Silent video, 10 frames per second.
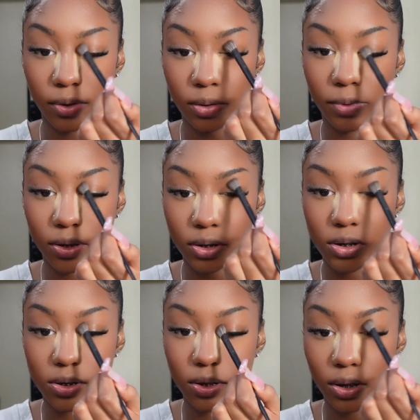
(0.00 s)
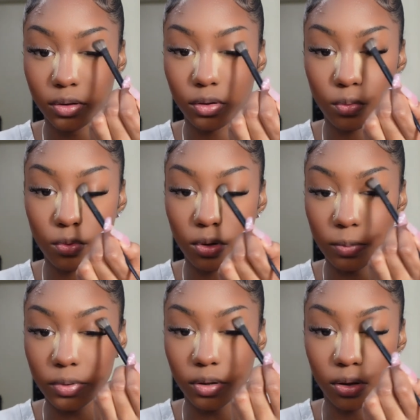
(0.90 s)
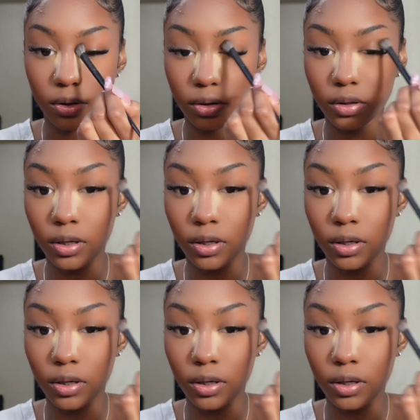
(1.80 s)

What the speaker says: beat because I just like the warmth look.